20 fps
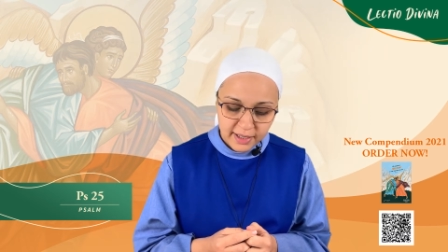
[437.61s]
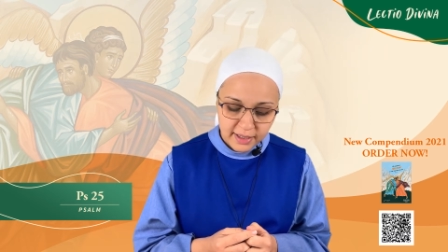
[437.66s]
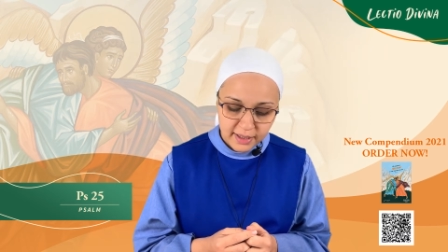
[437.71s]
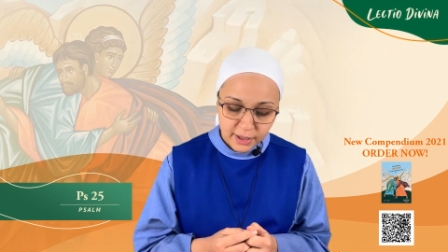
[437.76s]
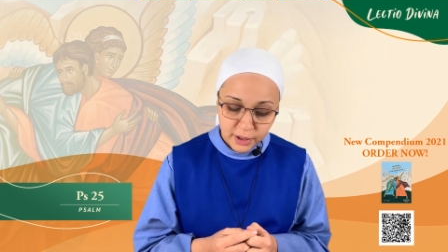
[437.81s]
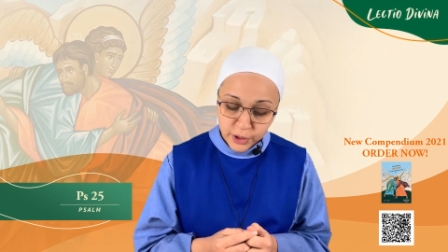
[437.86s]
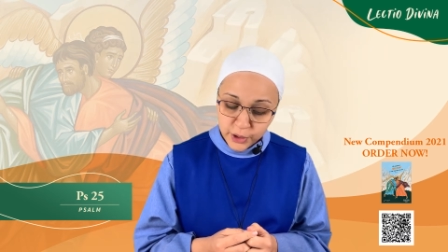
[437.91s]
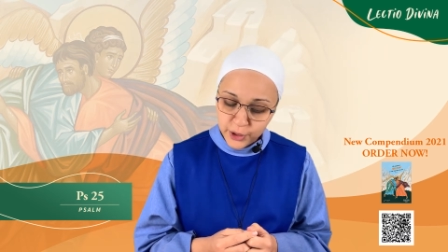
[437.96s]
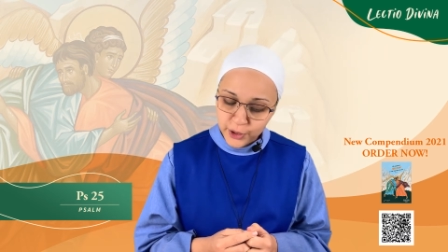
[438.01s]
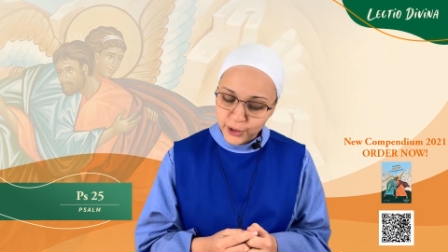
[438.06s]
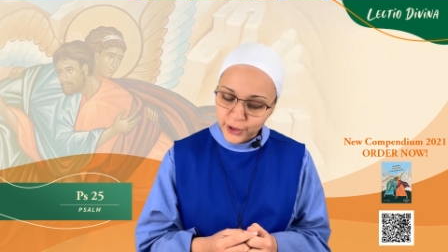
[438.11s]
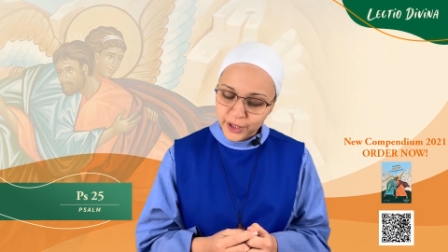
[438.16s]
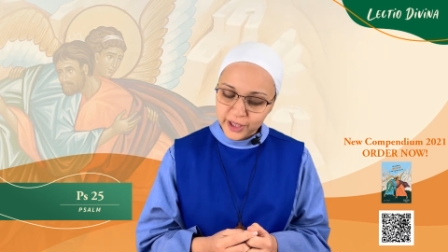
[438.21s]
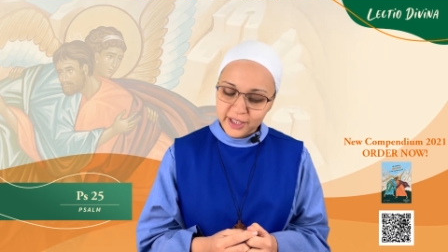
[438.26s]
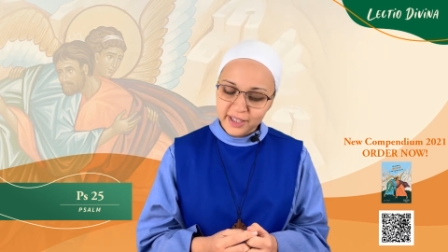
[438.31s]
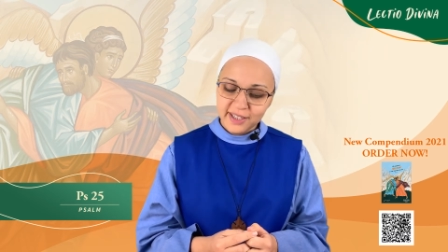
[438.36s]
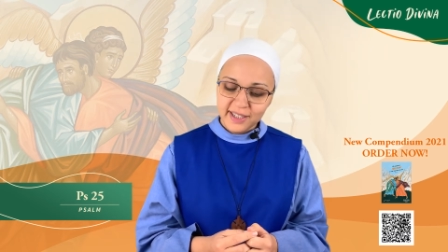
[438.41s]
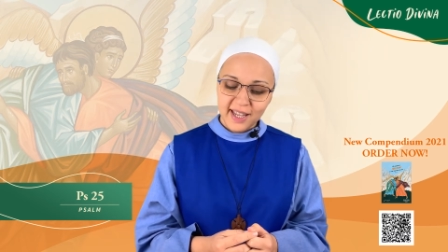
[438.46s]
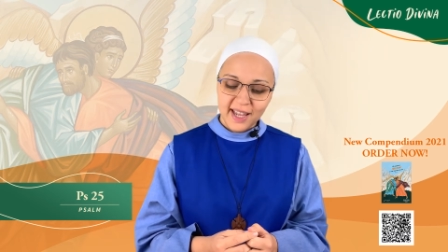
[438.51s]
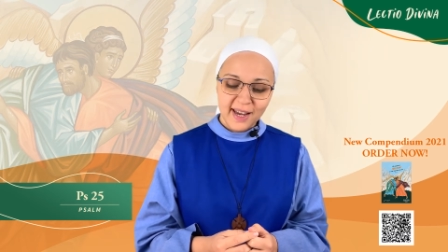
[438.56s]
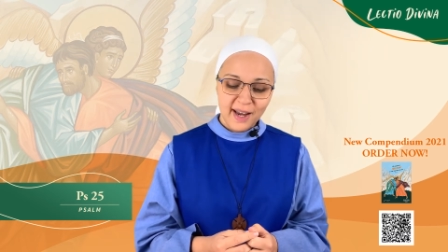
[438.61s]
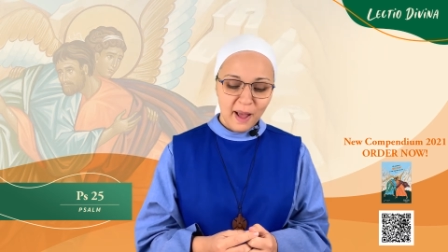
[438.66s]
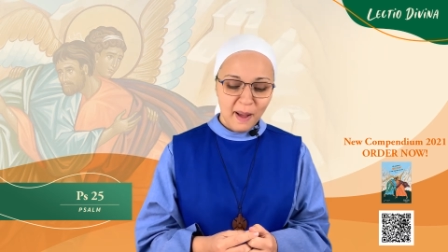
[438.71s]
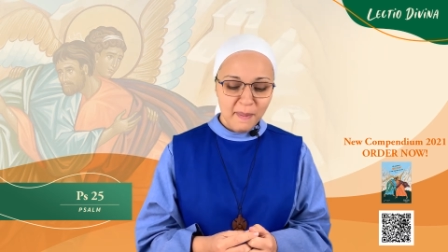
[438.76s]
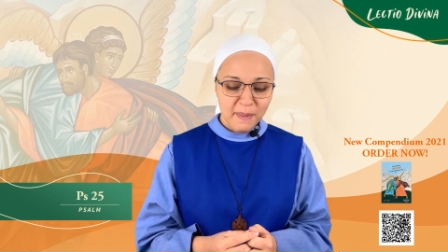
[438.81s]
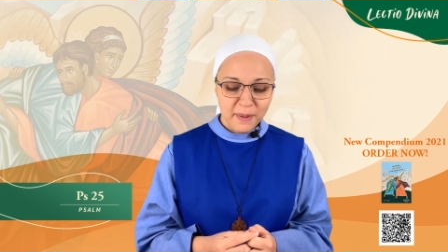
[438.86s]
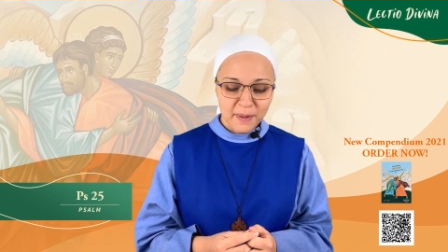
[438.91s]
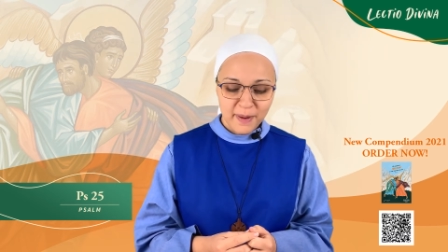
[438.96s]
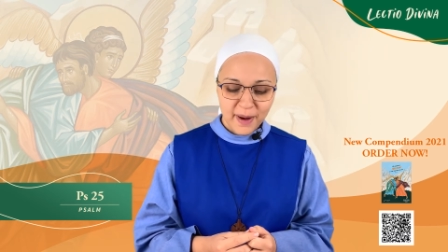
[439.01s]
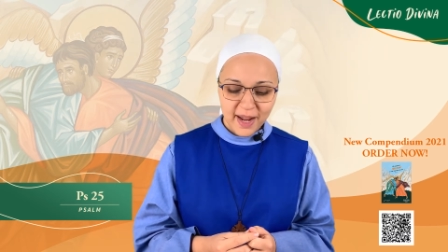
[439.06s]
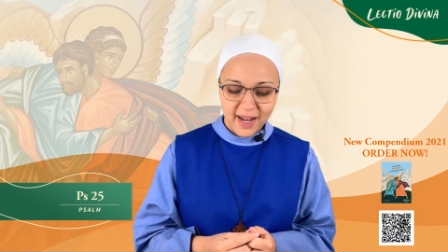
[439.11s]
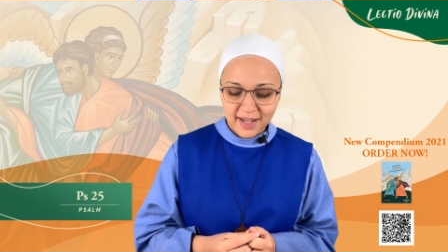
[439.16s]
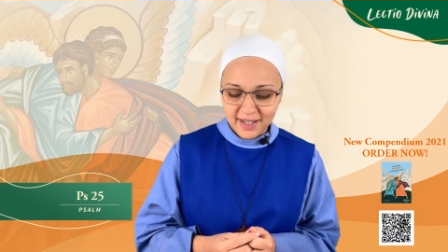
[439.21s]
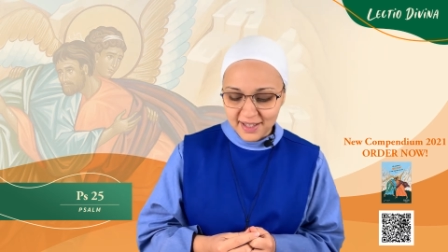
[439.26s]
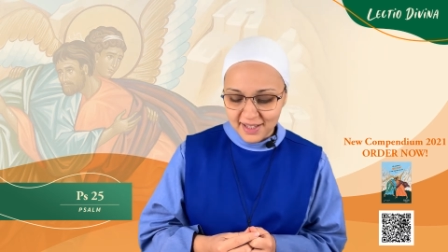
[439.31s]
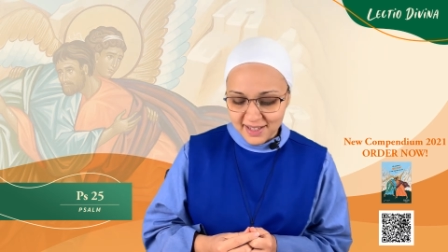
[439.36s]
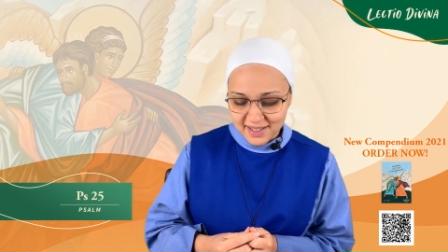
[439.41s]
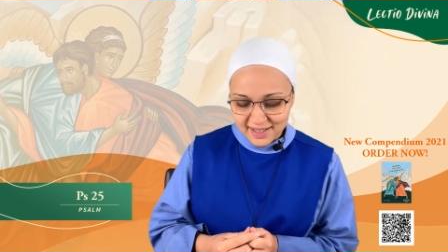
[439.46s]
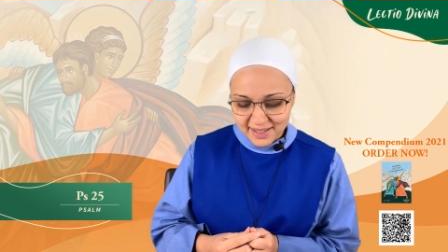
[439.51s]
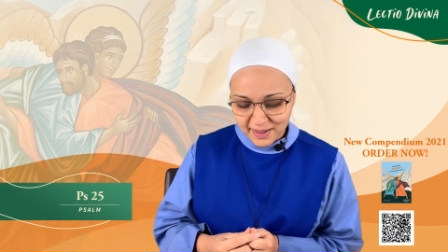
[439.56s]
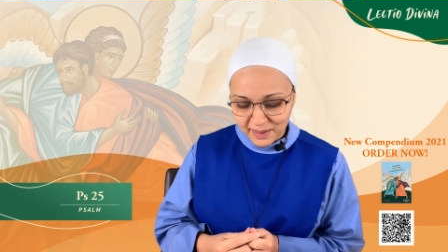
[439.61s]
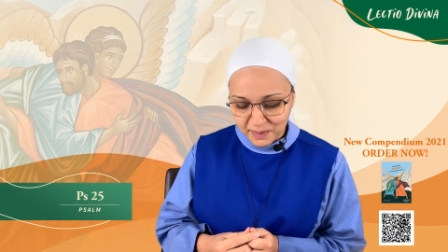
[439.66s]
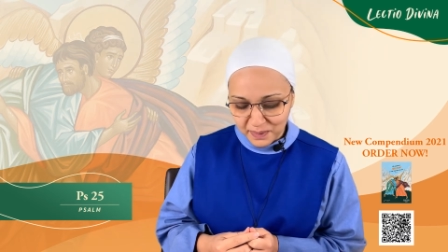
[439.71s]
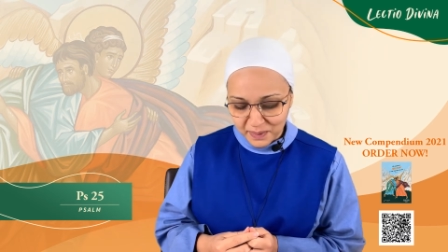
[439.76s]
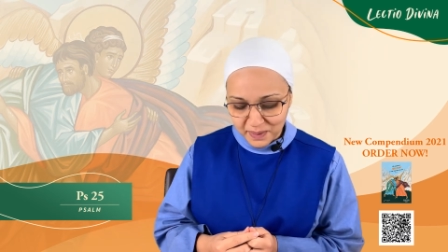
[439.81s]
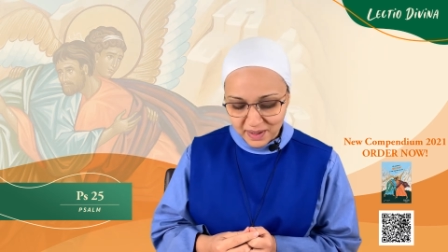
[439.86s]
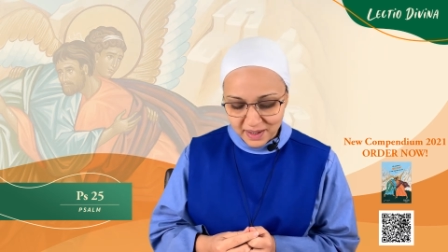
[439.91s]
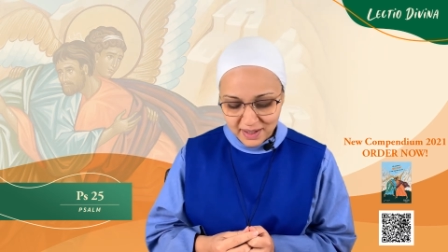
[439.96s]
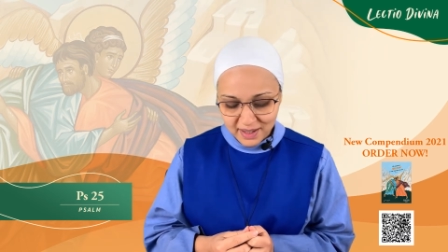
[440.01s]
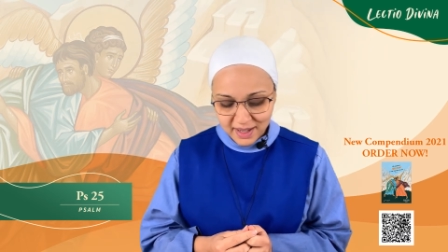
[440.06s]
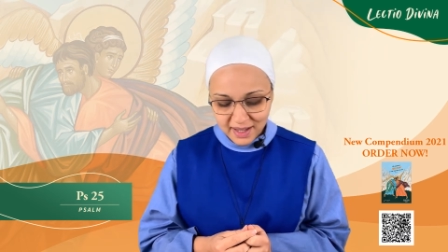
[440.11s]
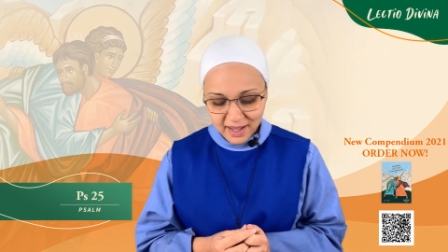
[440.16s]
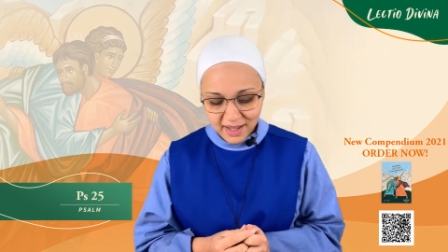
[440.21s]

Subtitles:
and upright is the Lord.